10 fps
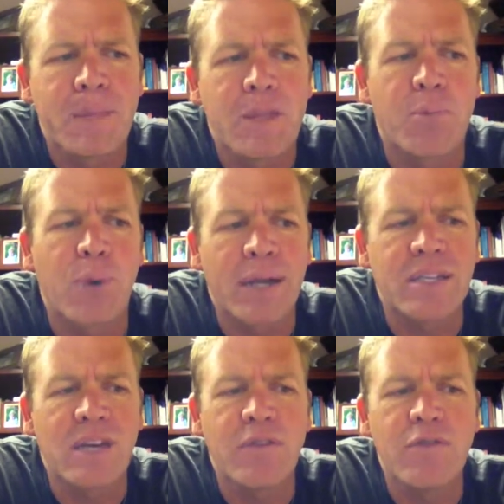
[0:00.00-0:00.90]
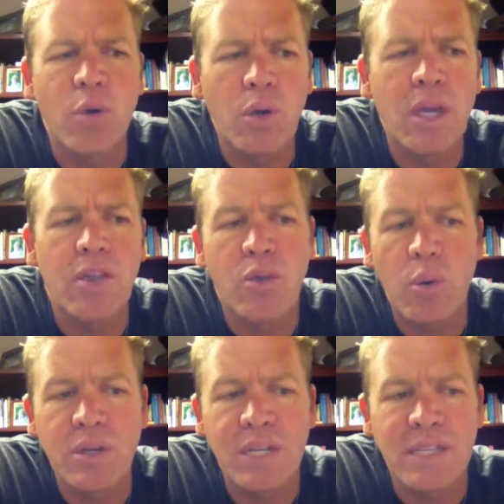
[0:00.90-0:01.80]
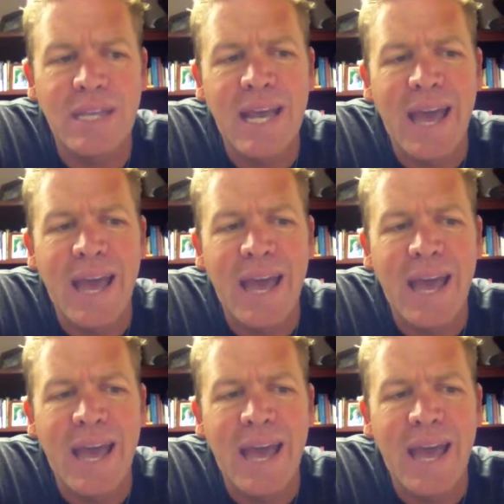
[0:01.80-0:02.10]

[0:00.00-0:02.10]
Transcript: The practice of invoking authorities